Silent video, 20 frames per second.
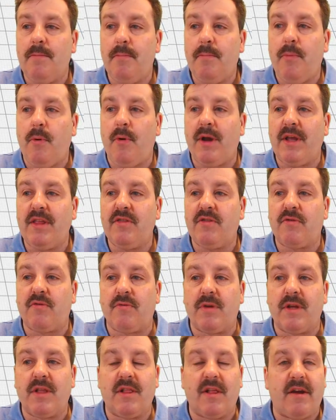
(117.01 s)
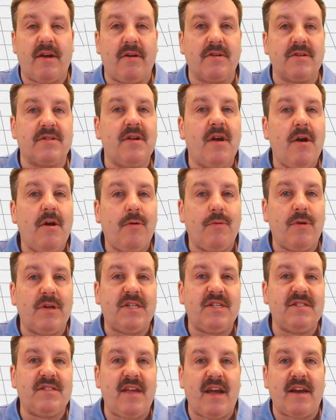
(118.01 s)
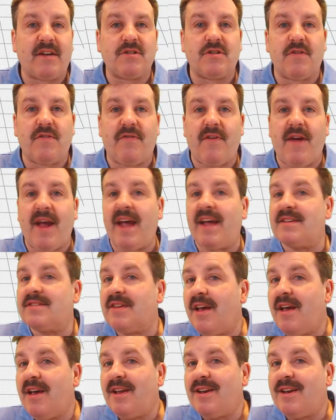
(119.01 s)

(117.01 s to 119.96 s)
0.3 layers, which is extra fast.